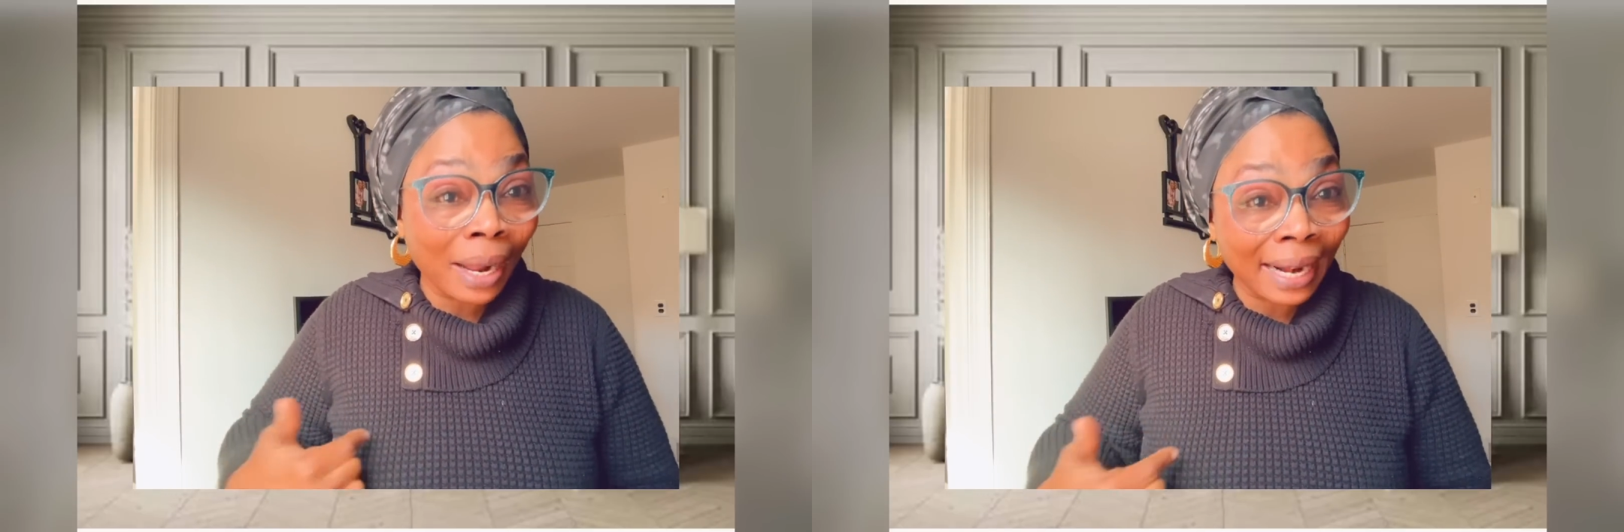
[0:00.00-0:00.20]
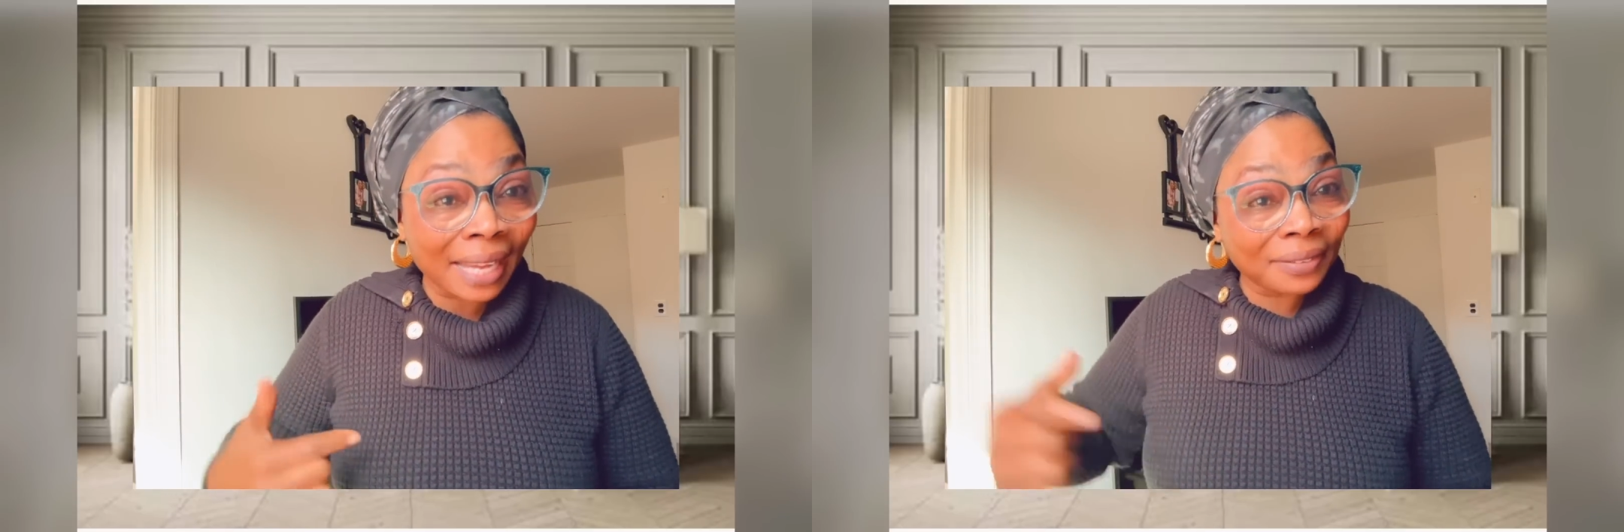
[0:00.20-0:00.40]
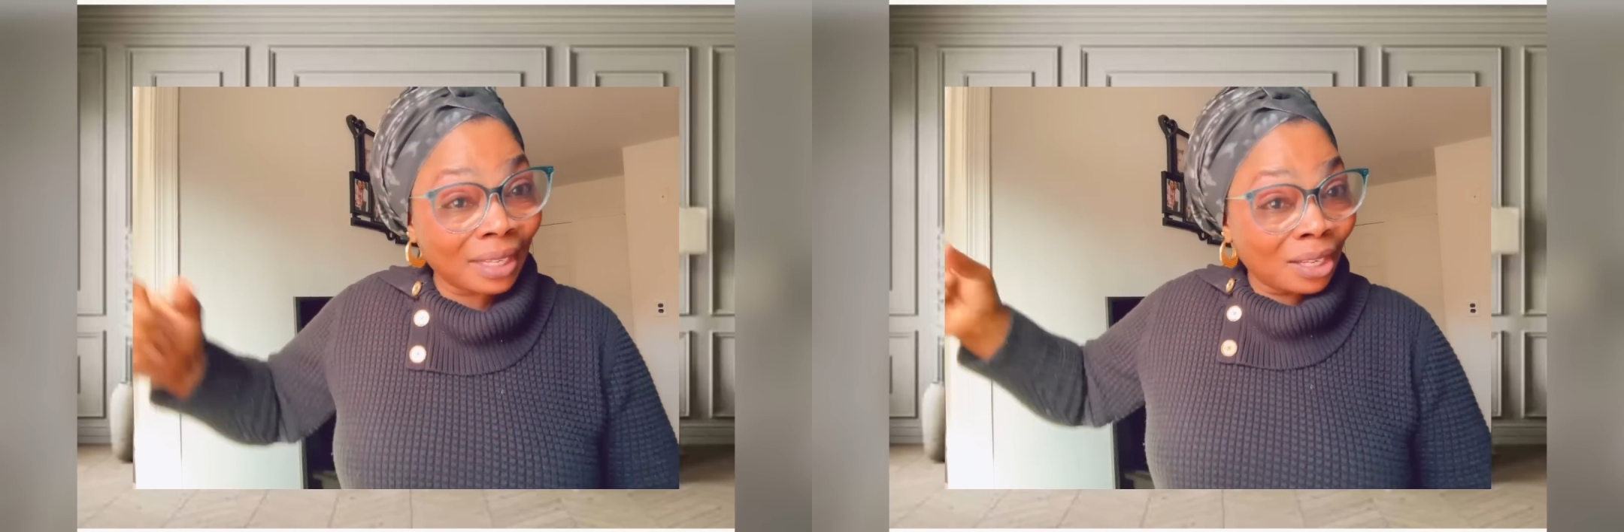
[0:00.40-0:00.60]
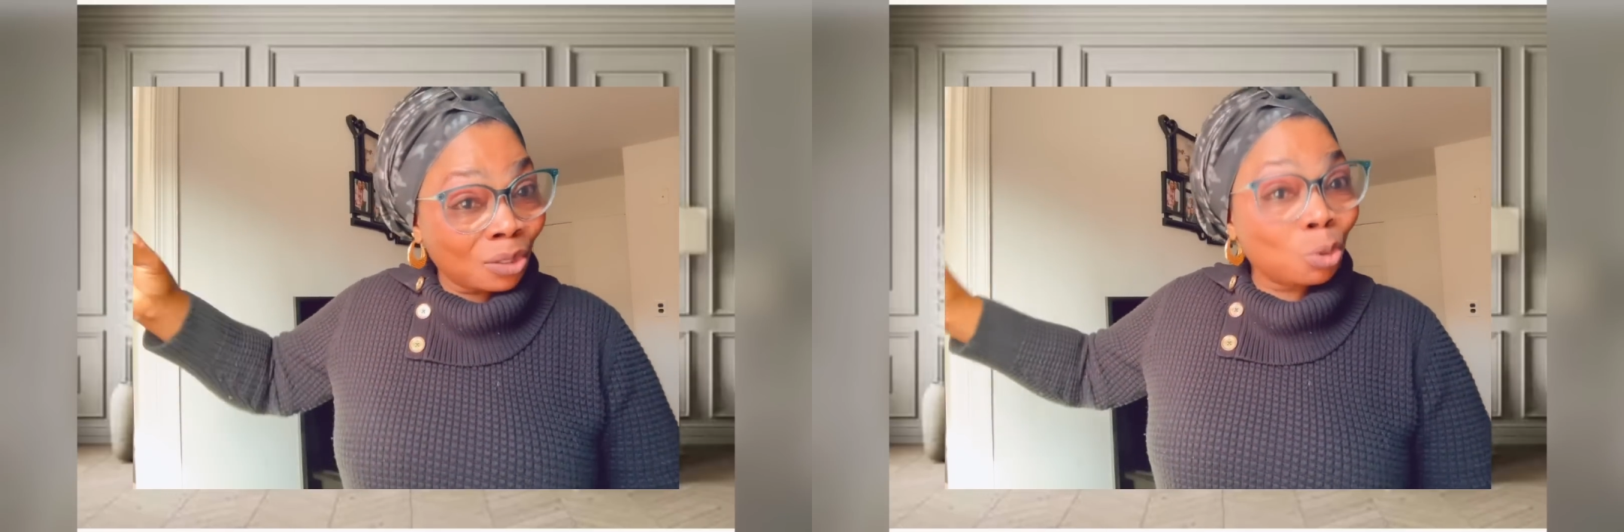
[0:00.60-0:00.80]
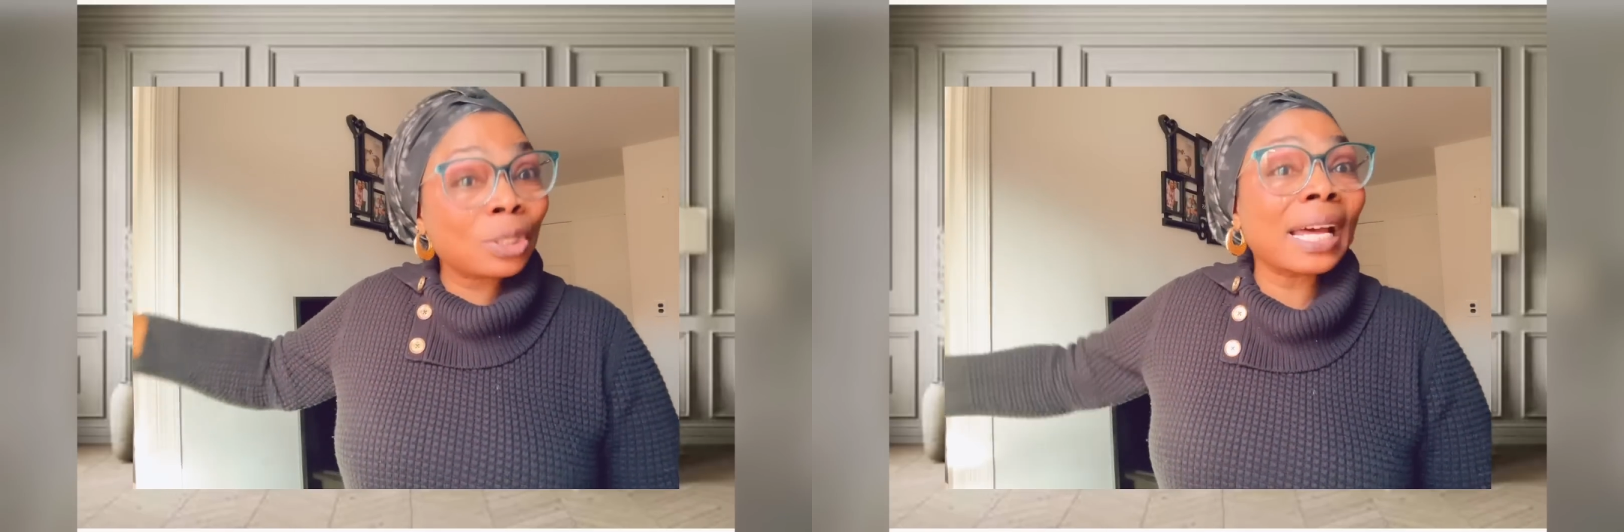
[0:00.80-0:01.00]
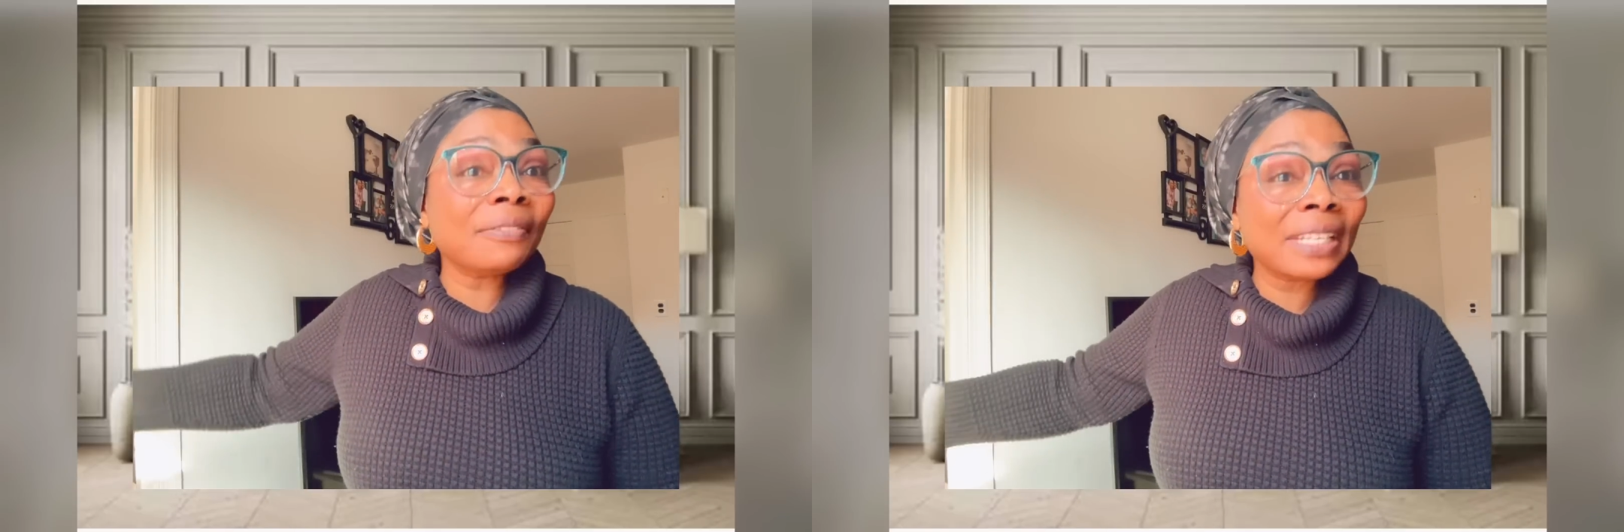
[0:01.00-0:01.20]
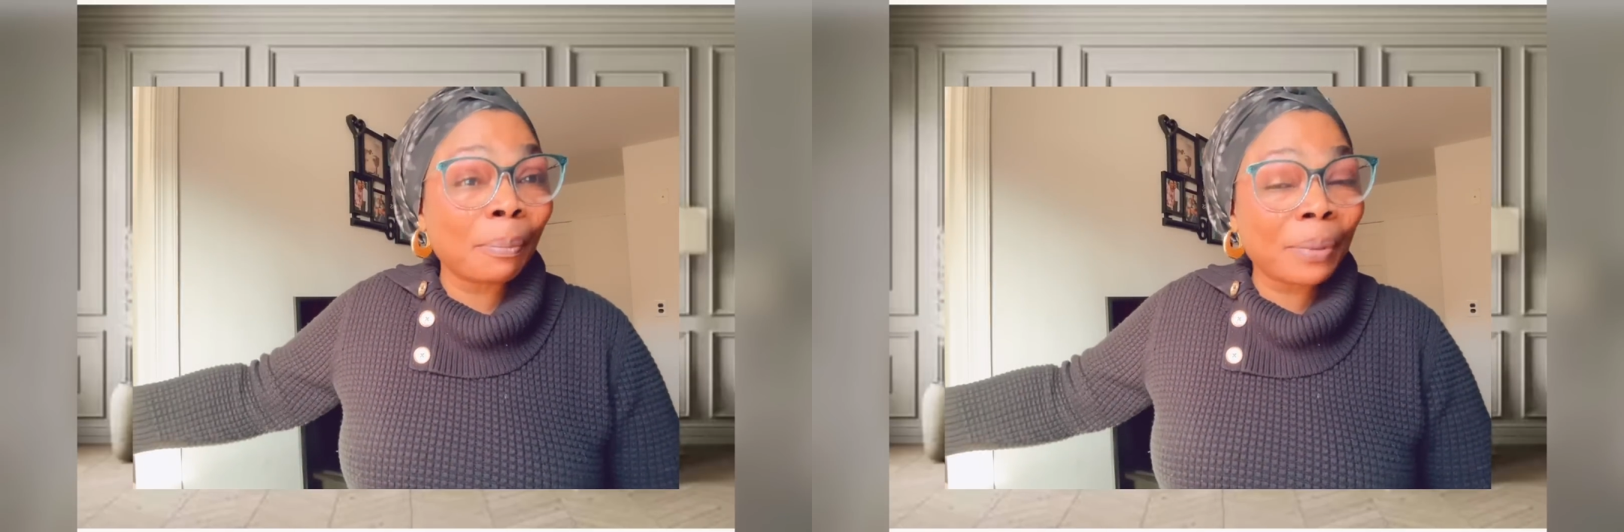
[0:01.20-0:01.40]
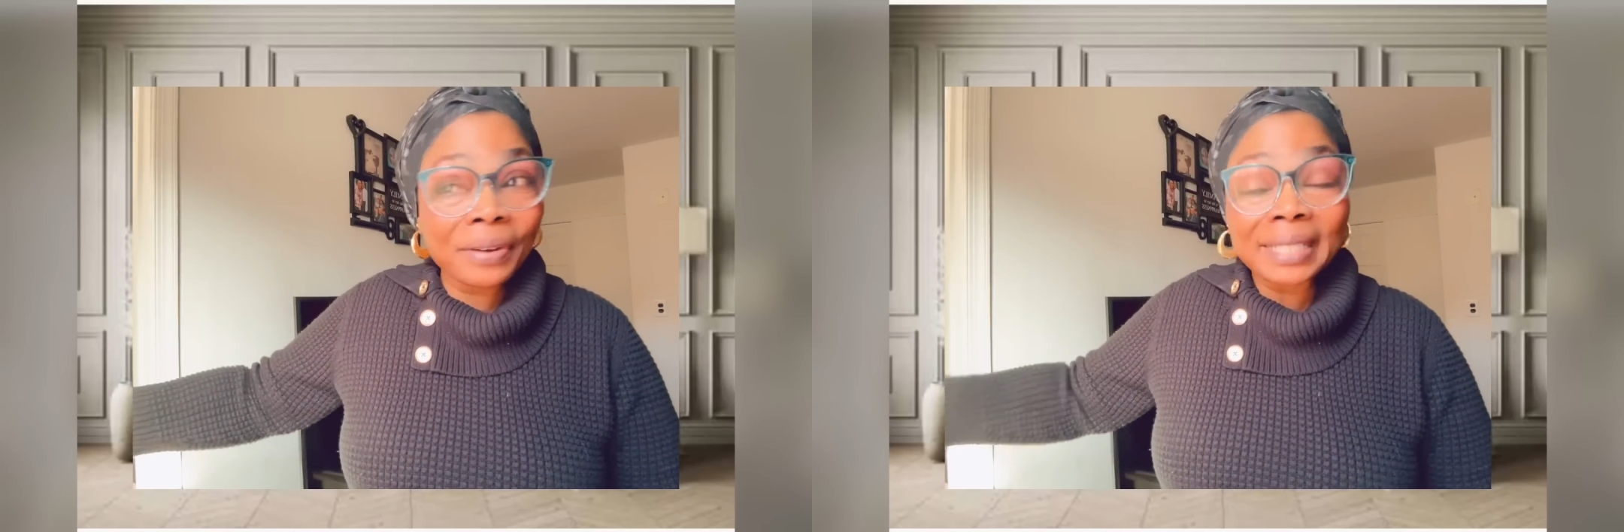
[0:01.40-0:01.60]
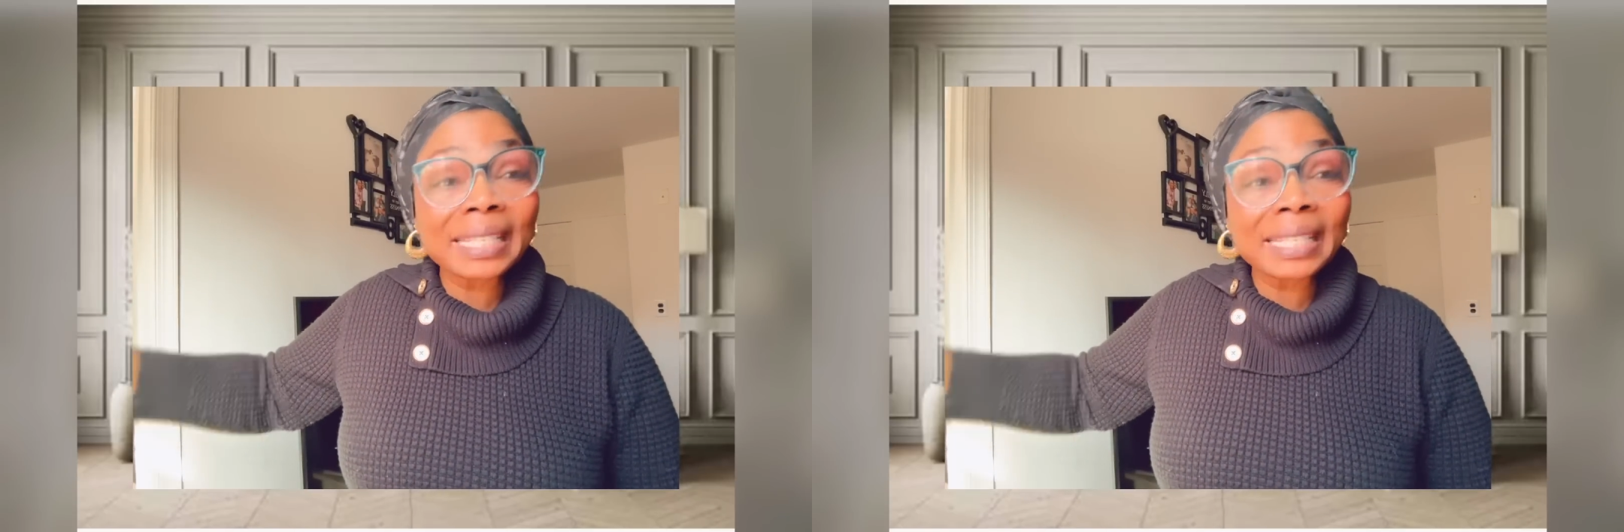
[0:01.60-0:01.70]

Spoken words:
lives to serve their parents,